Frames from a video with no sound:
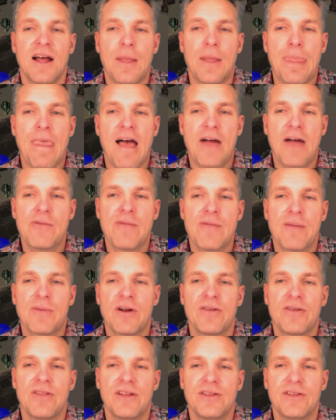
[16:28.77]
I
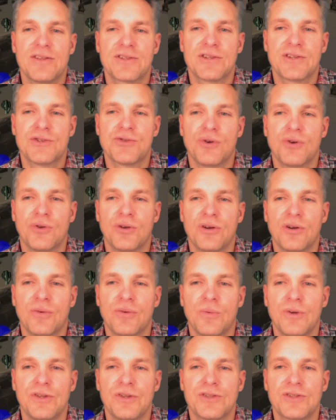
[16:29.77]
remember that this controller
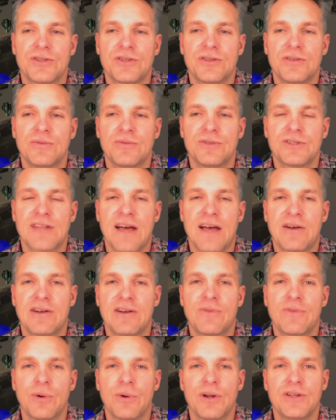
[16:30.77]
was
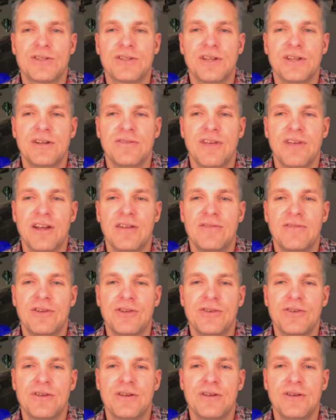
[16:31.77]
touted for its innovative
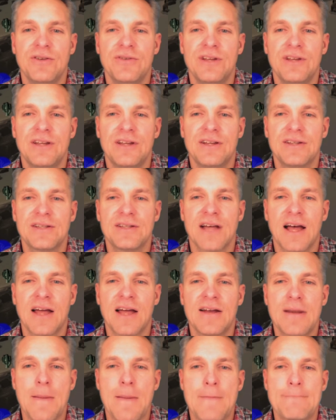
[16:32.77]
and unique
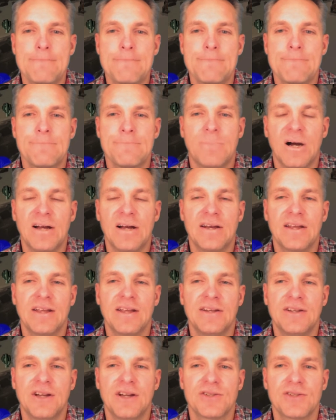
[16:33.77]
design, but
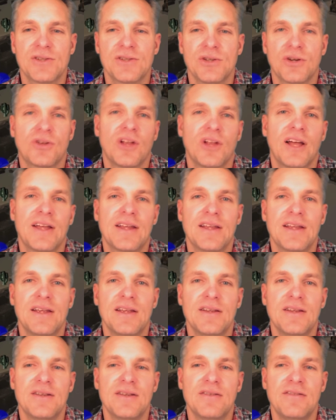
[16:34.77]
it does look like
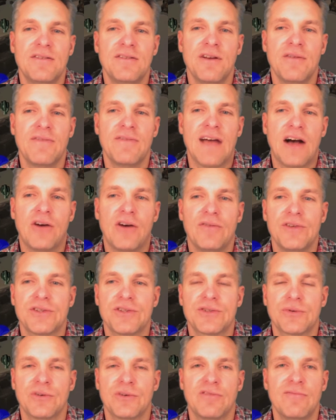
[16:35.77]
Valve is
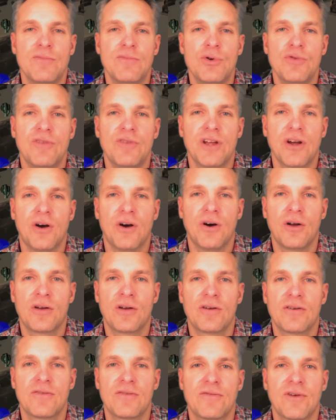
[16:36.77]
sort of moving
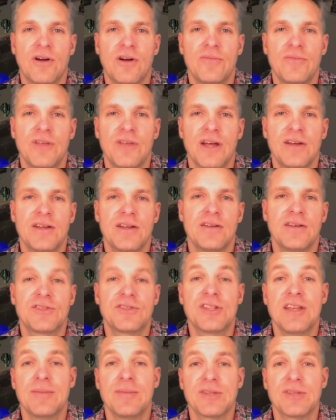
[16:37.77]
on from the idea of
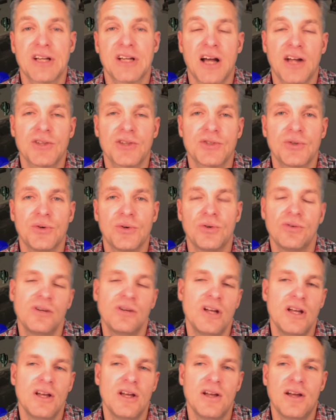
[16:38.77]
Steam as a console.
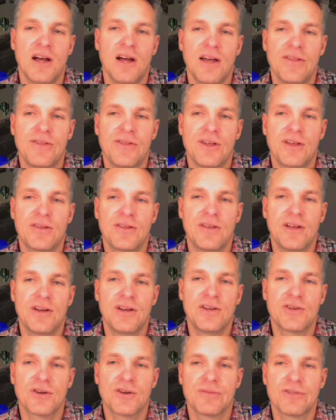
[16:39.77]
I think that
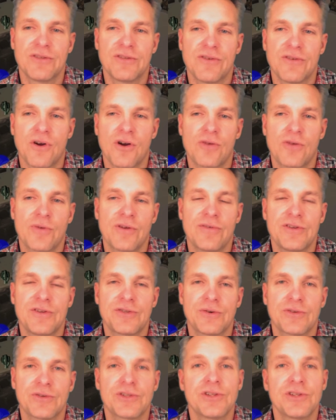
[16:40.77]
in terms of their hardware
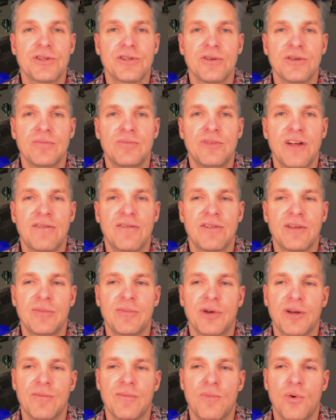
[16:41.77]
resources, they're definitely
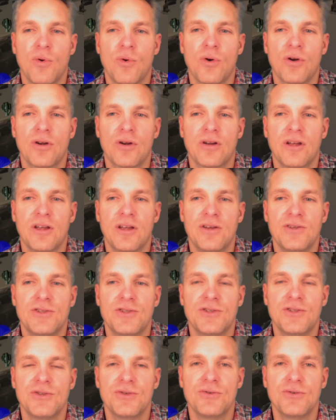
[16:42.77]
putting more
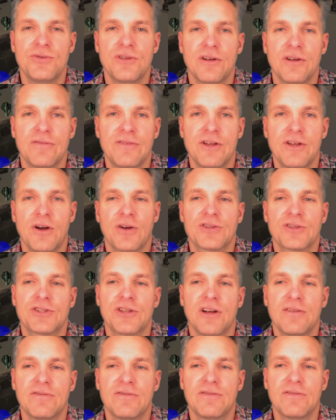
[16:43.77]
into their VR
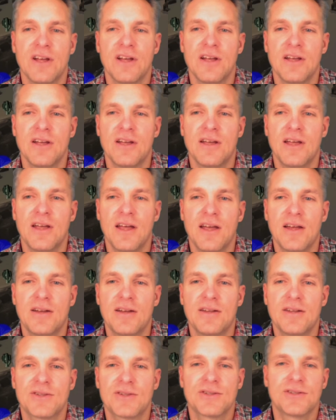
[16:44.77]
stuff,
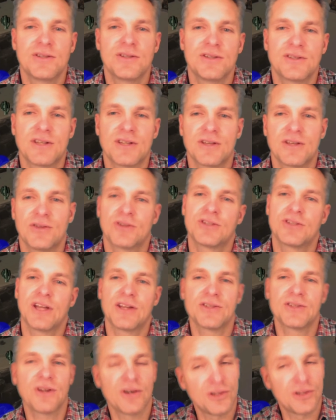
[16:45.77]
and this thing looks like
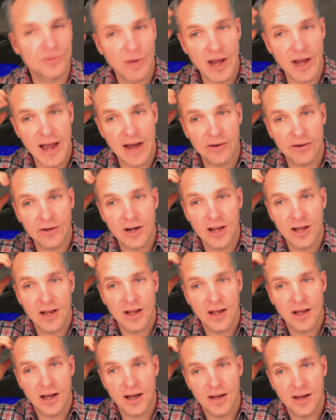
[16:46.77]
it's on its way out.
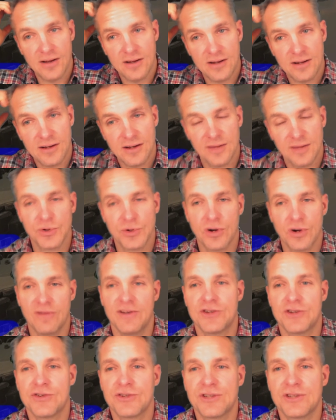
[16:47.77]
I'm sort of
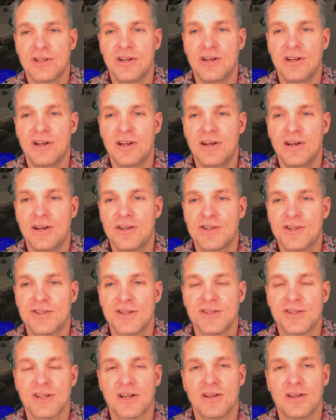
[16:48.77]
interested in it just
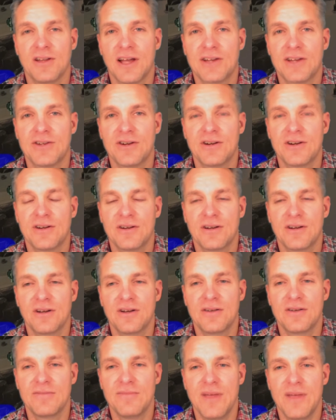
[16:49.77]
as a
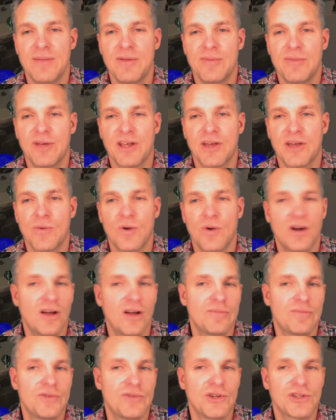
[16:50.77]
collector, maybe picking one
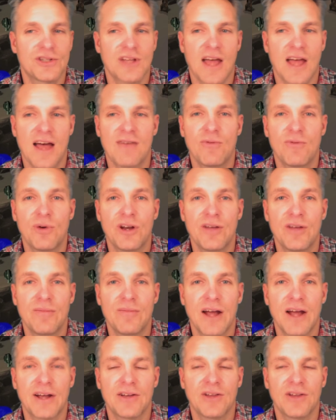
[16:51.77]
up just to have one in
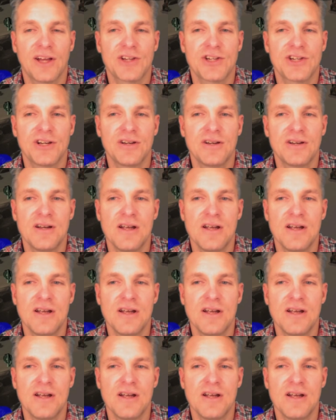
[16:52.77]
my collection,